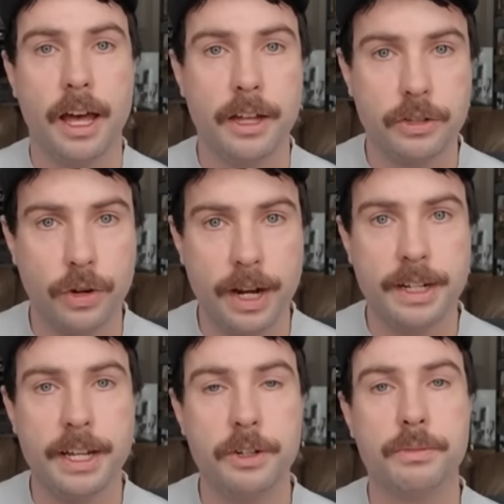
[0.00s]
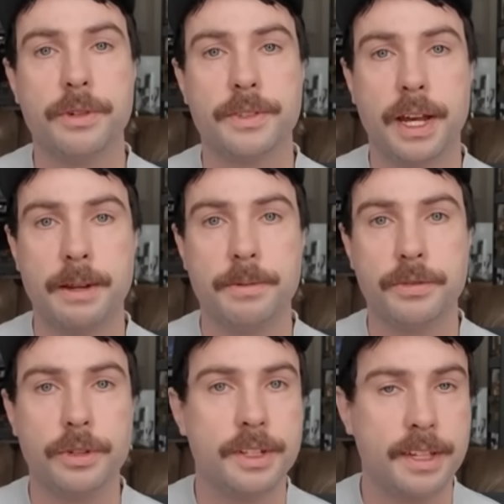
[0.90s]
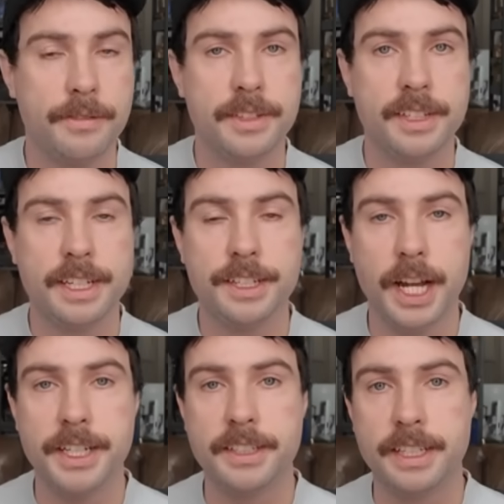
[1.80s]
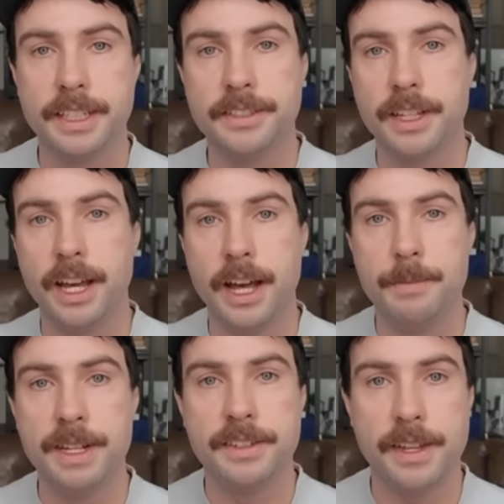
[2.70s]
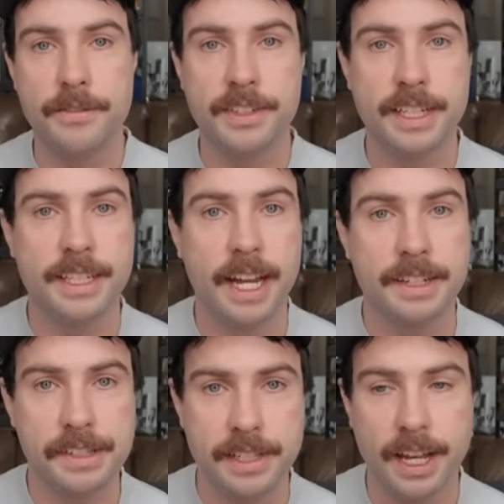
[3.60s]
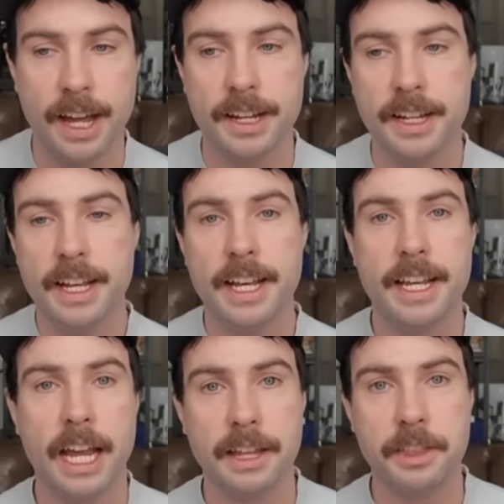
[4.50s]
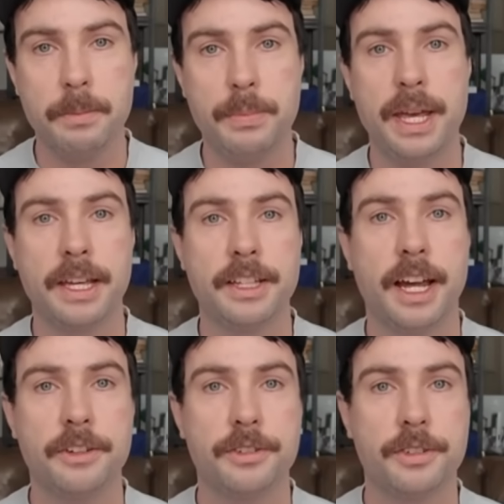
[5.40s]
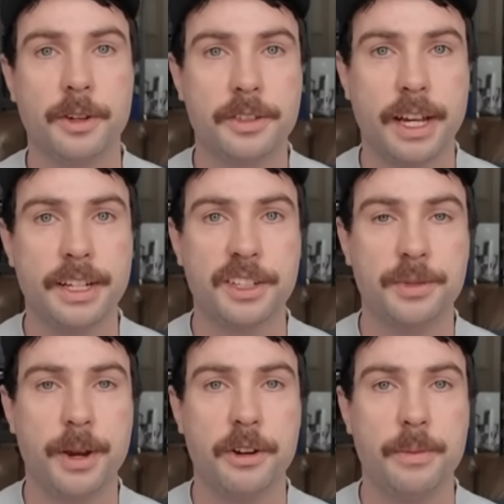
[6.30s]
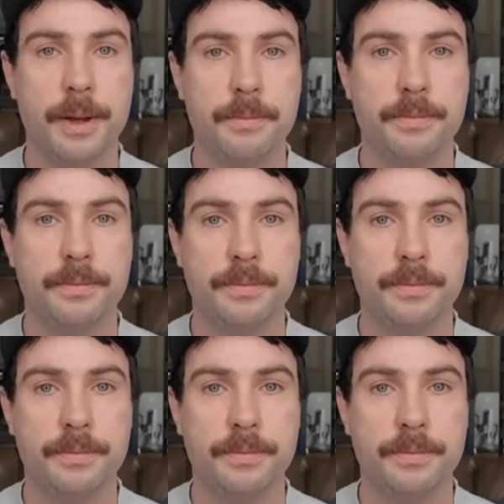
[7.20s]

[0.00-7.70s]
uh, tried it a number of times through the 1790s. Um, in 1799, he had the big nitrous oxide experiment.